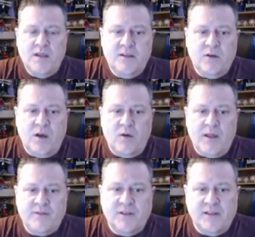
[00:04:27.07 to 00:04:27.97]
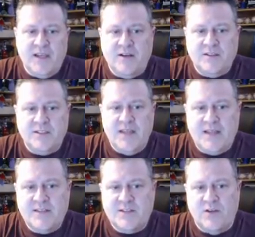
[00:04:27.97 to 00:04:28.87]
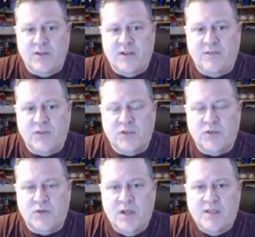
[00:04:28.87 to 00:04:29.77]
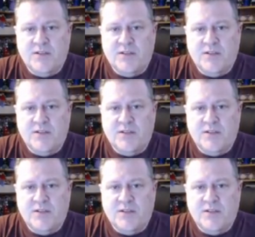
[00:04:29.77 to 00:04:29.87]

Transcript: you I will have the link to that survey for you